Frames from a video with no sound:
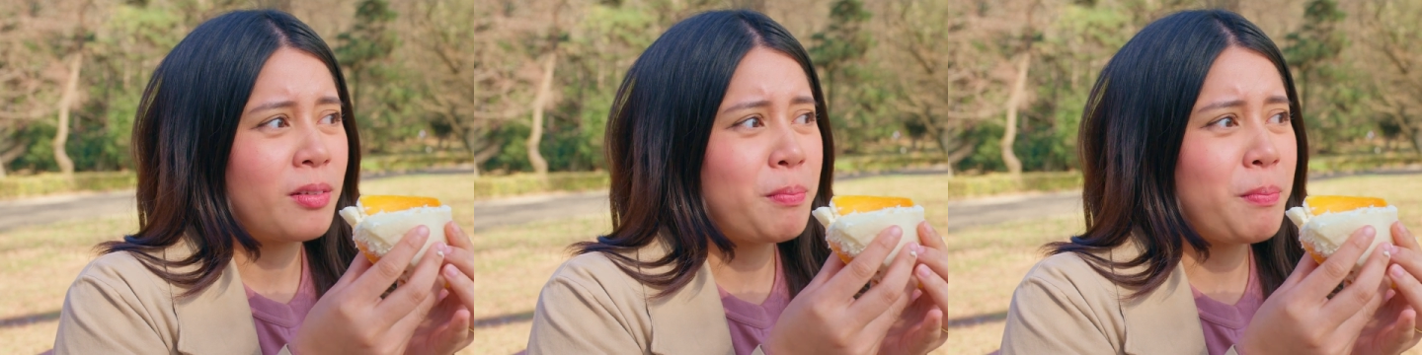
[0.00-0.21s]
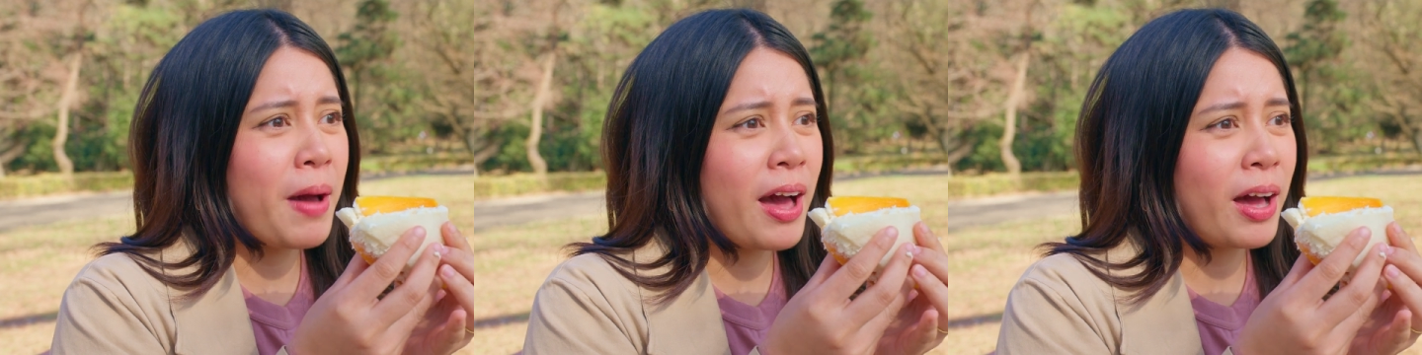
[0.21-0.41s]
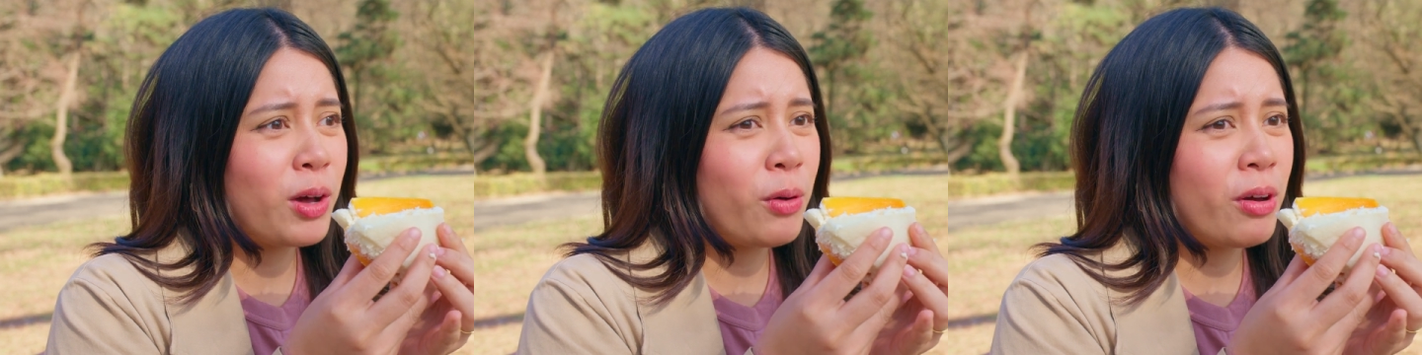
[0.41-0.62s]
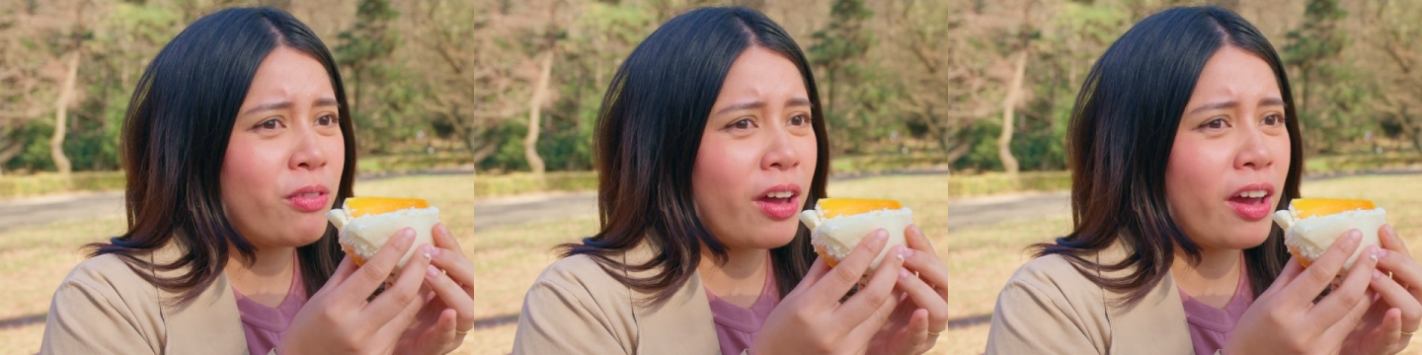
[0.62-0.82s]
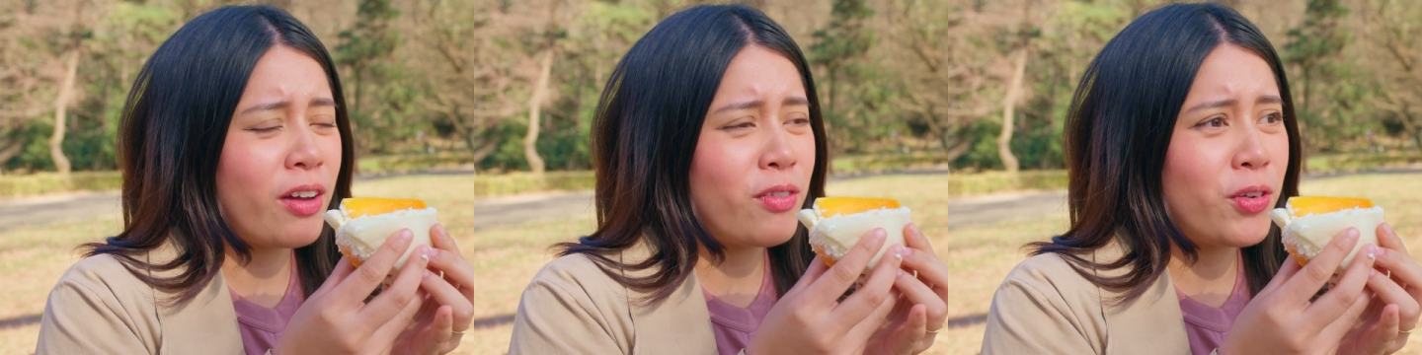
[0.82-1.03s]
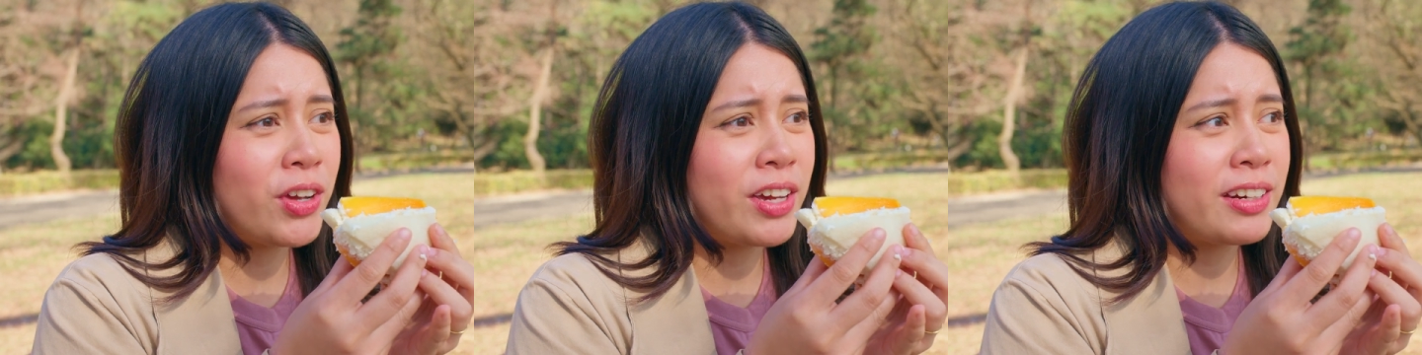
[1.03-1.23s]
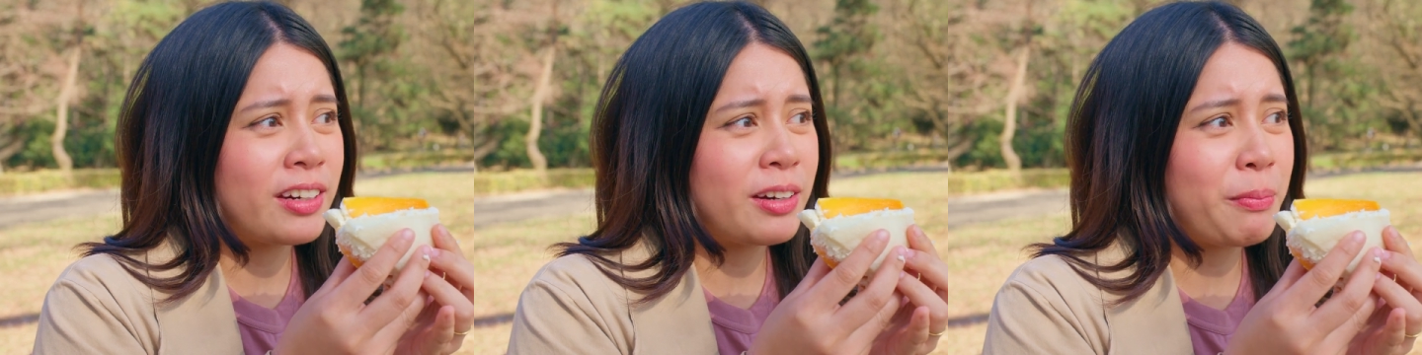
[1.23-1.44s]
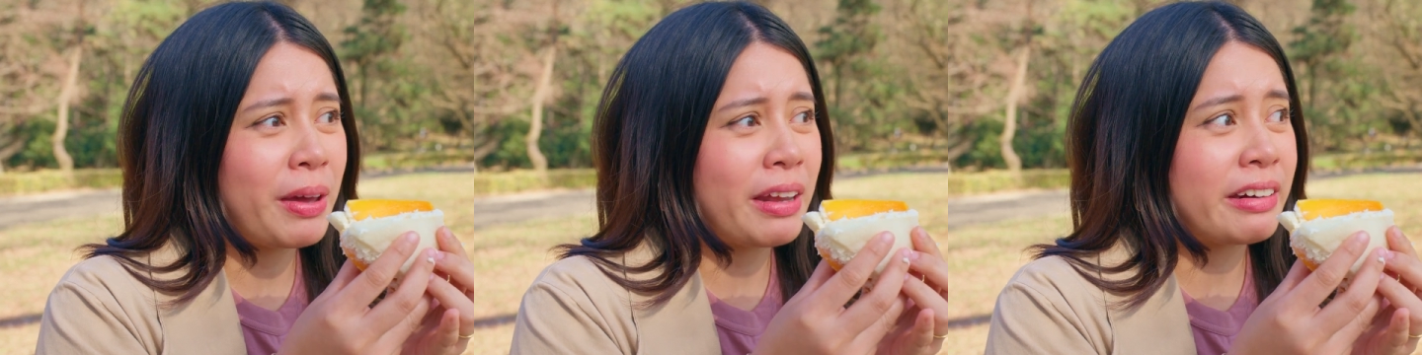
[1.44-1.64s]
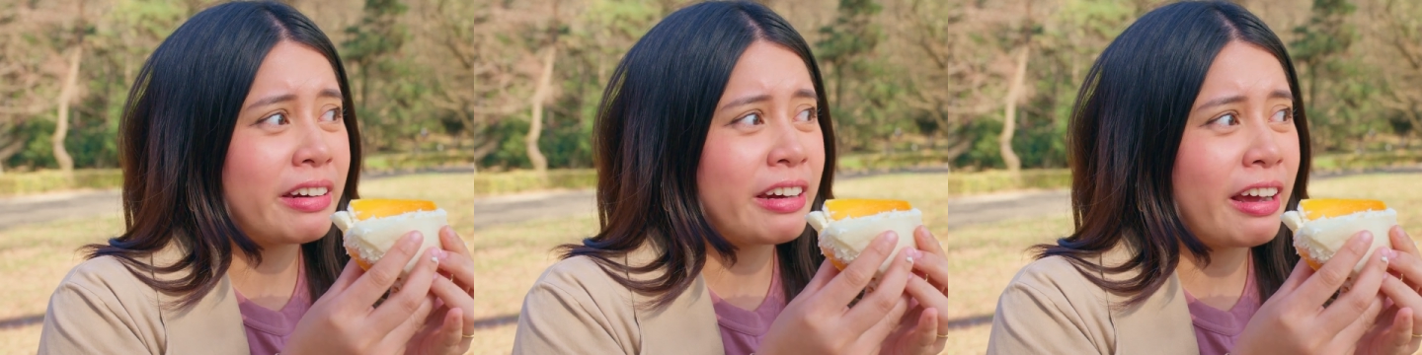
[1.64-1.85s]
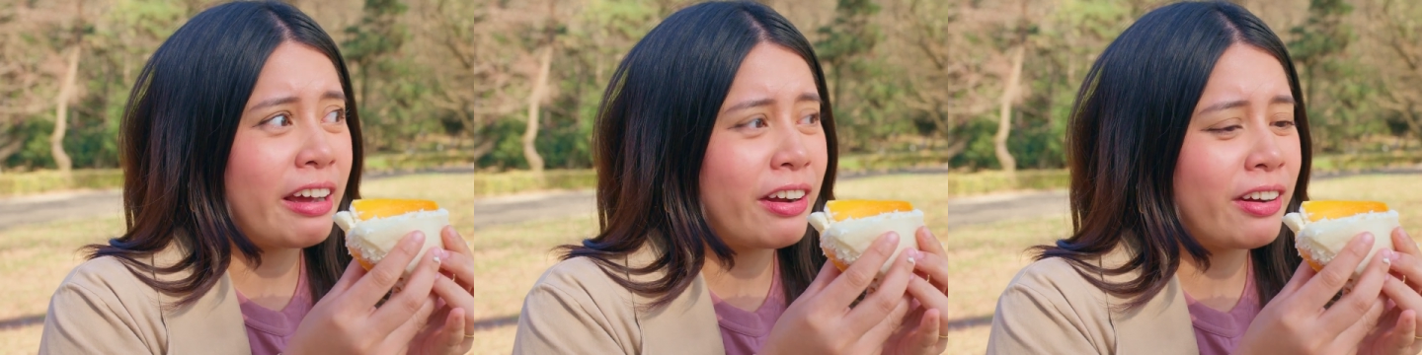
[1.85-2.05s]
mango I've ever eaten in my
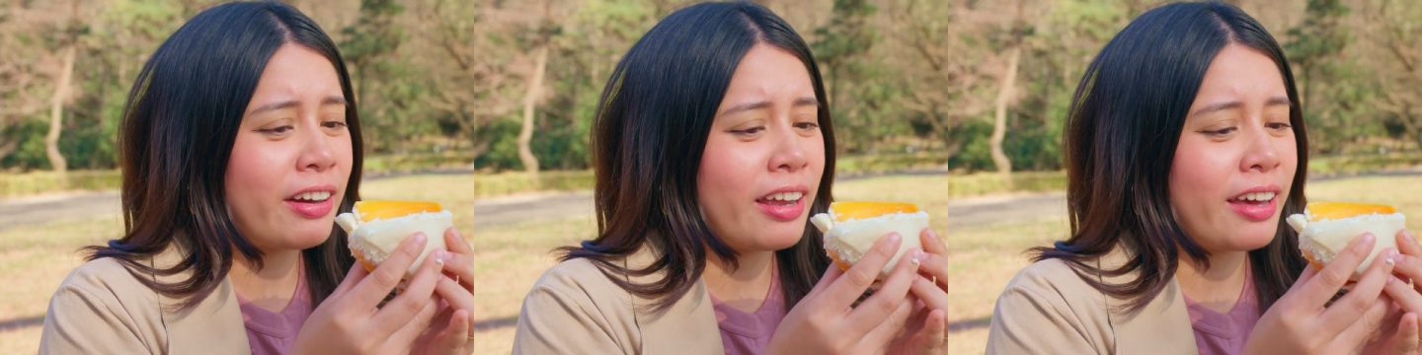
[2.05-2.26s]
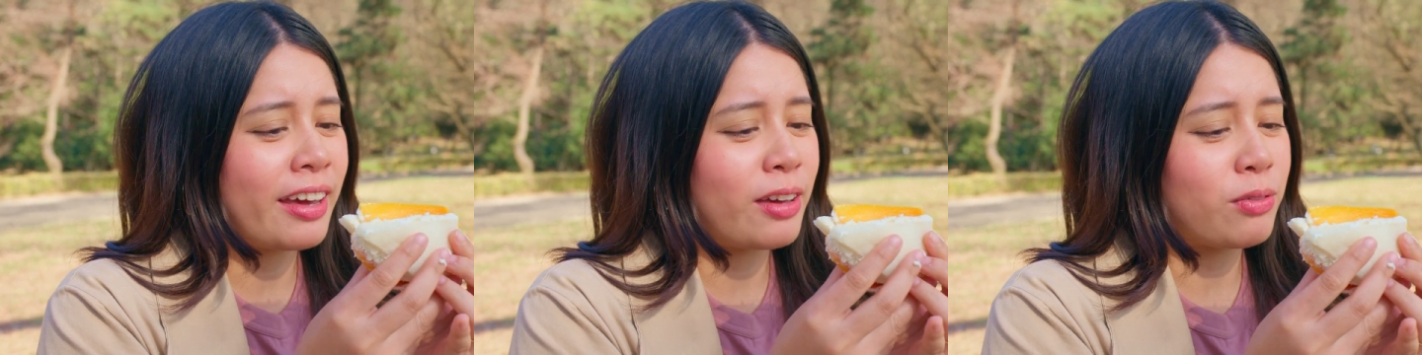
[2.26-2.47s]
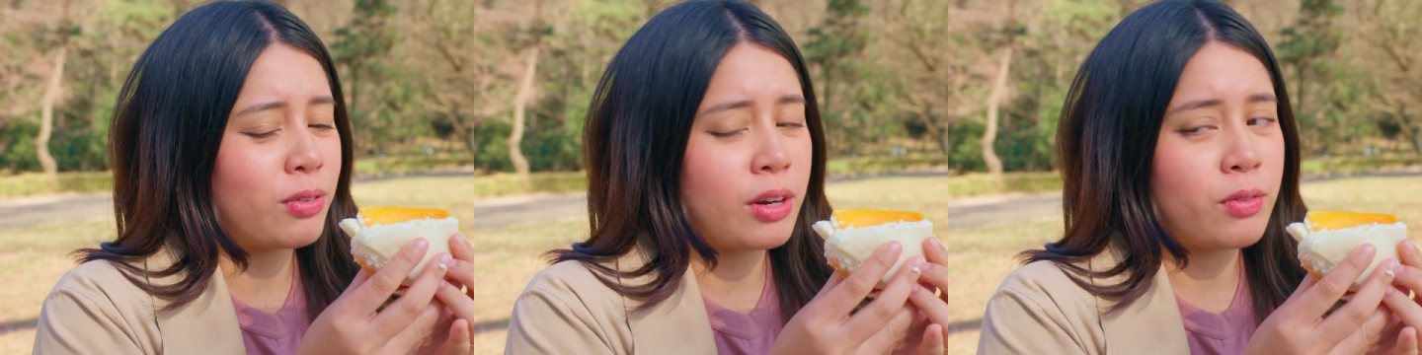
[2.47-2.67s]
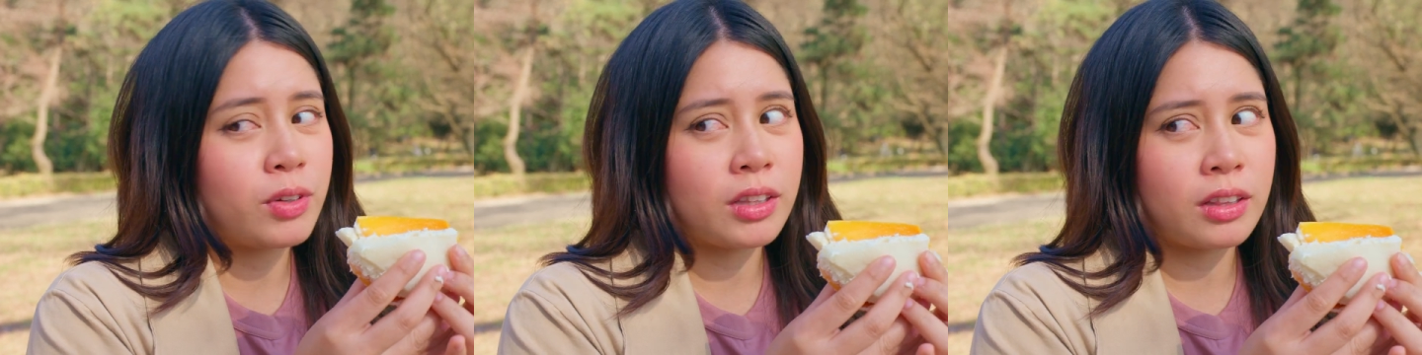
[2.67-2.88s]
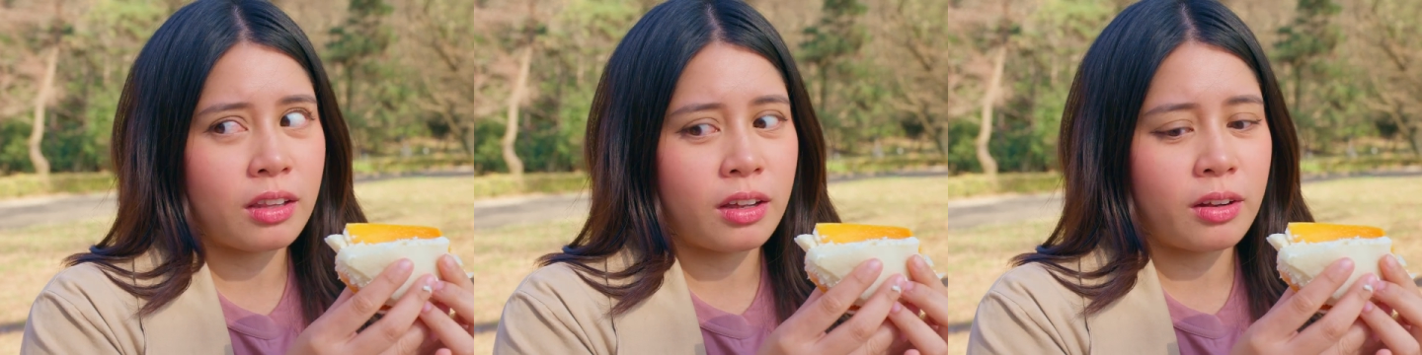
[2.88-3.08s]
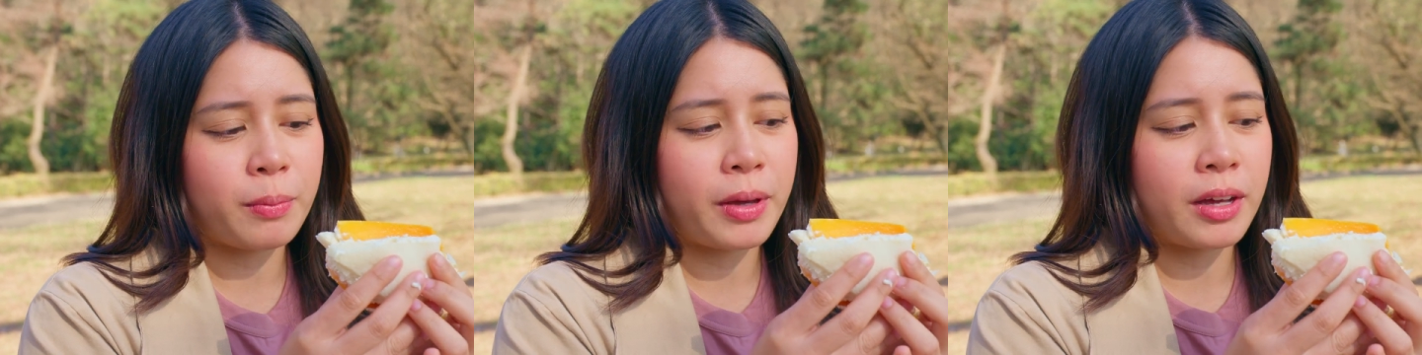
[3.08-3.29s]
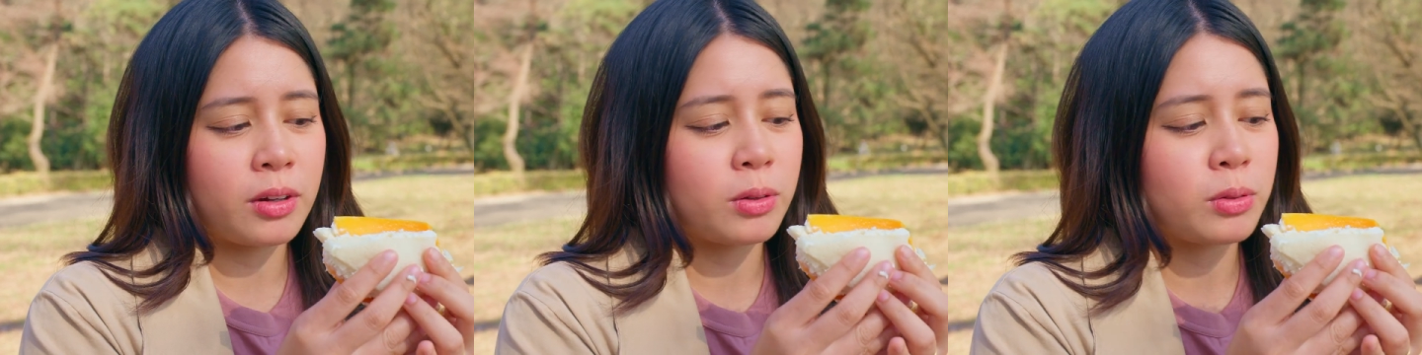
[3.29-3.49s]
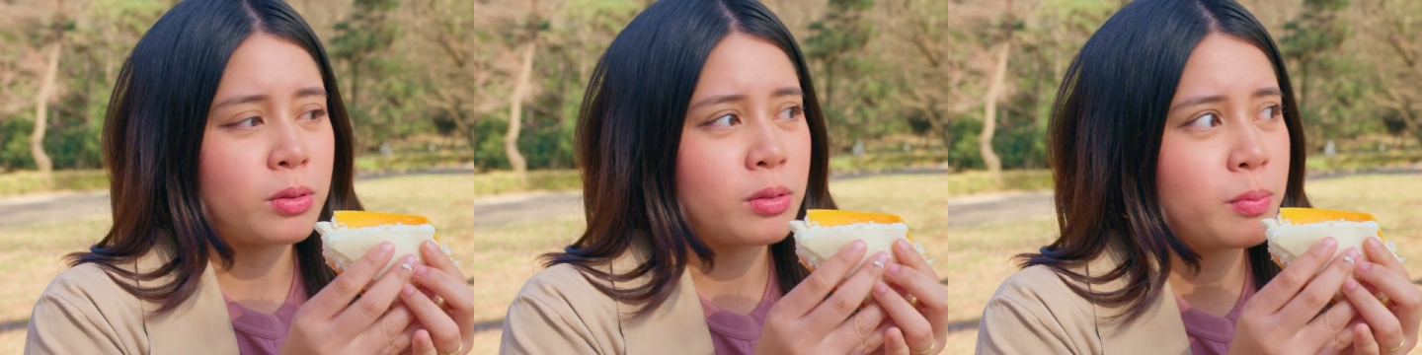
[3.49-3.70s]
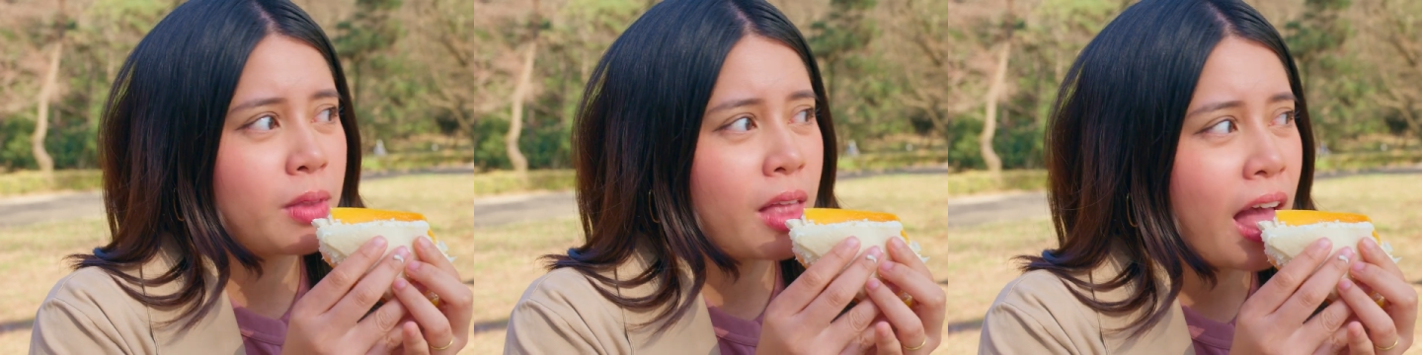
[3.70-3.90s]
entire life. And I've eaten a lot of mangoes.